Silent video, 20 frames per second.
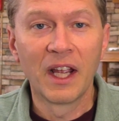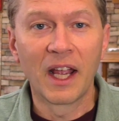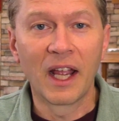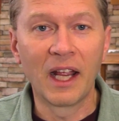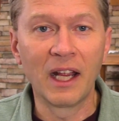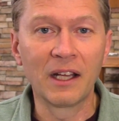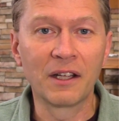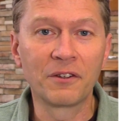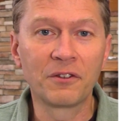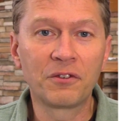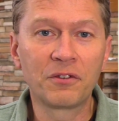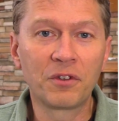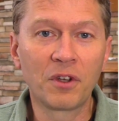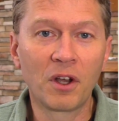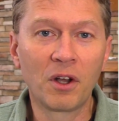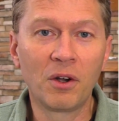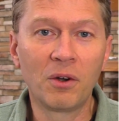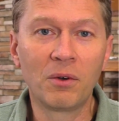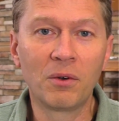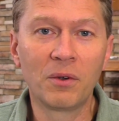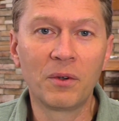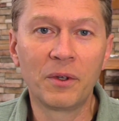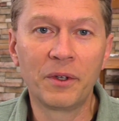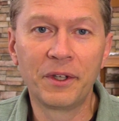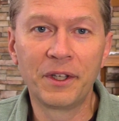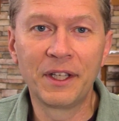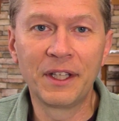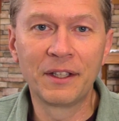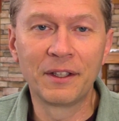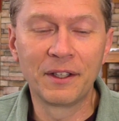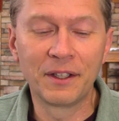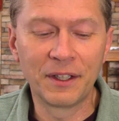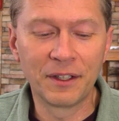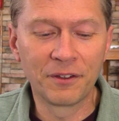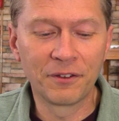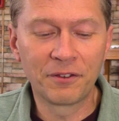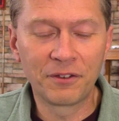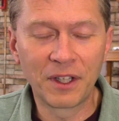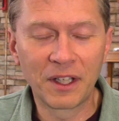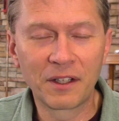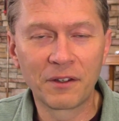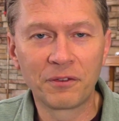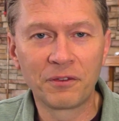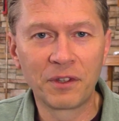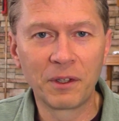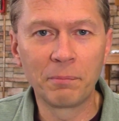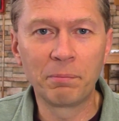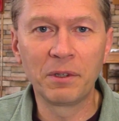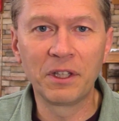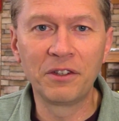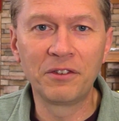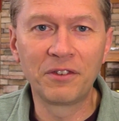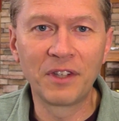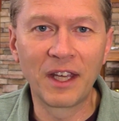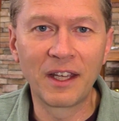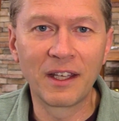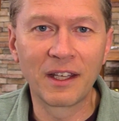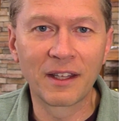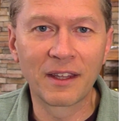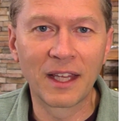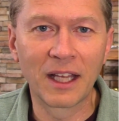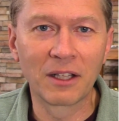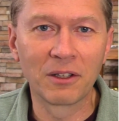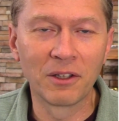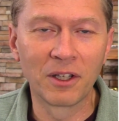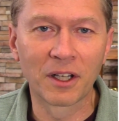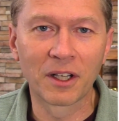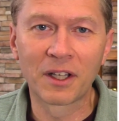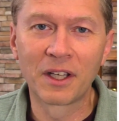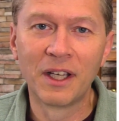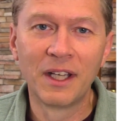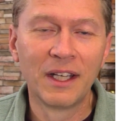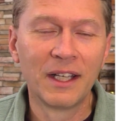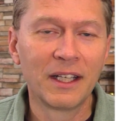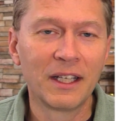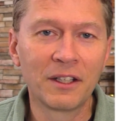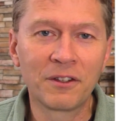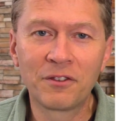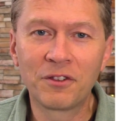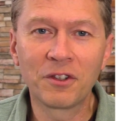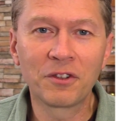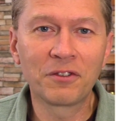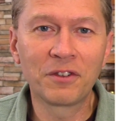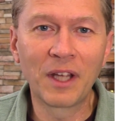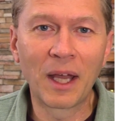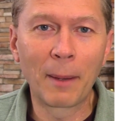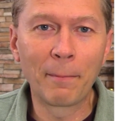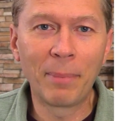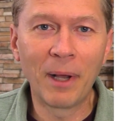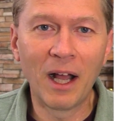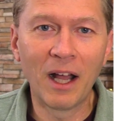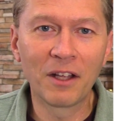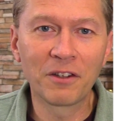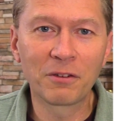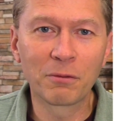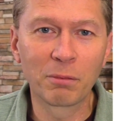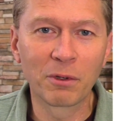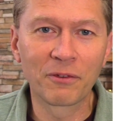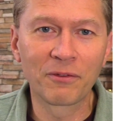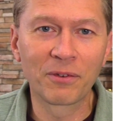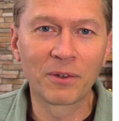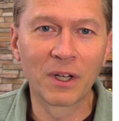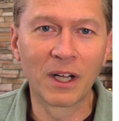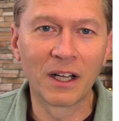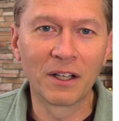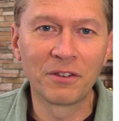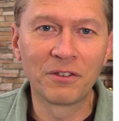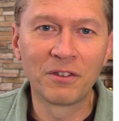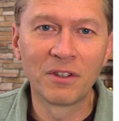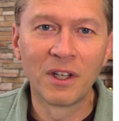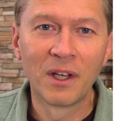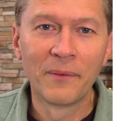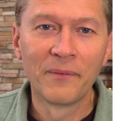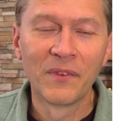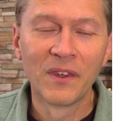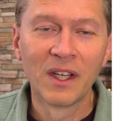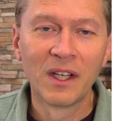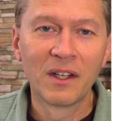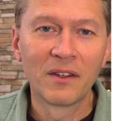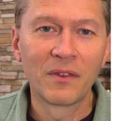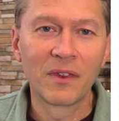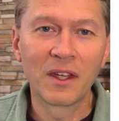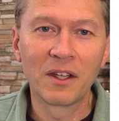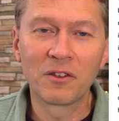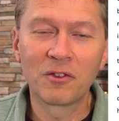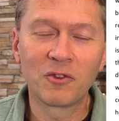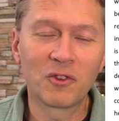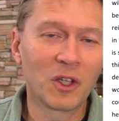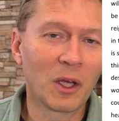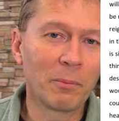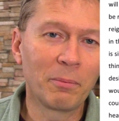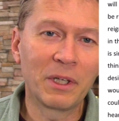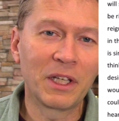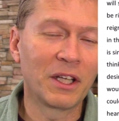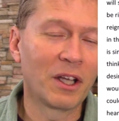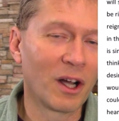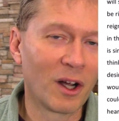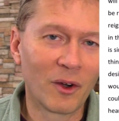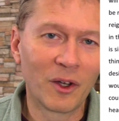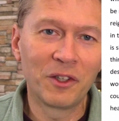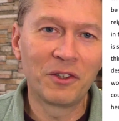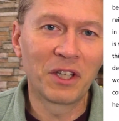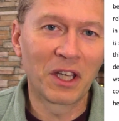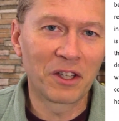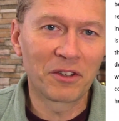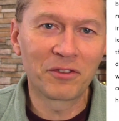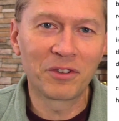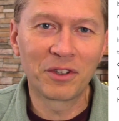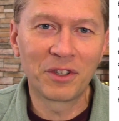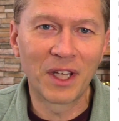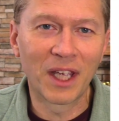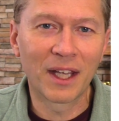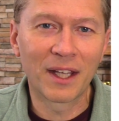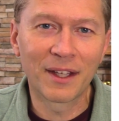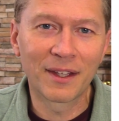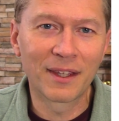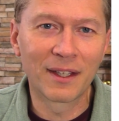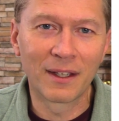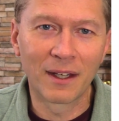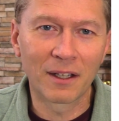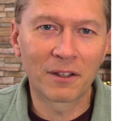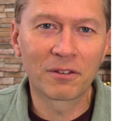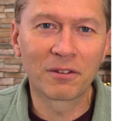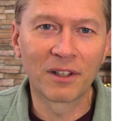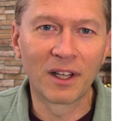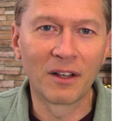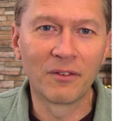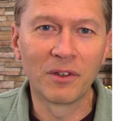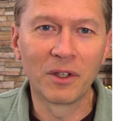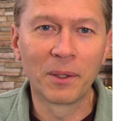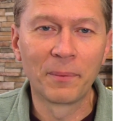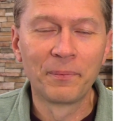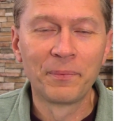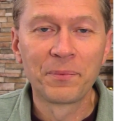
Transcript: And so instead of simply saying that, look, it's just not possible for us, somebody always has to take it the next level.